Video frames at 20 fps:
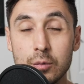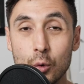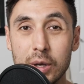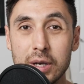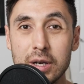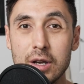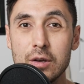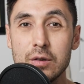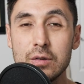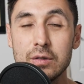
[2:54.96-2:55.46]
quick
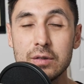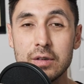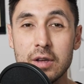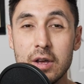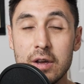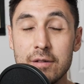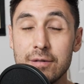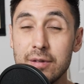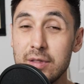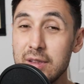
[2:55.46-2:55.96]
notes.
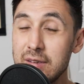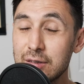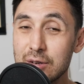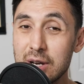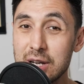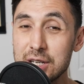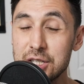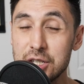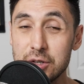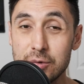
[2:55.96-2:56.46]
For this
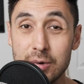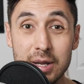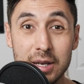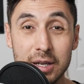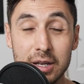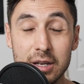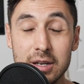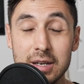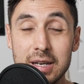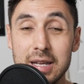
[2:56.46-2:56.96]
scratch, you're really
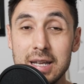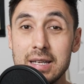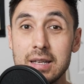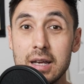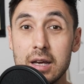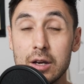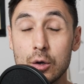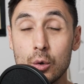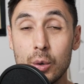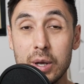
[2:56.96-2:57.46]
going to need
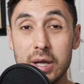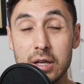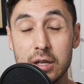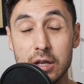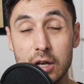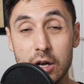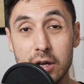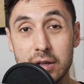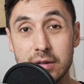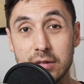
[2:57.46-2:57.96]
a quick
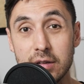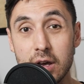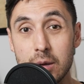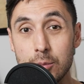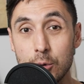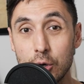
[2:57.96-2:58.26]
cut-in time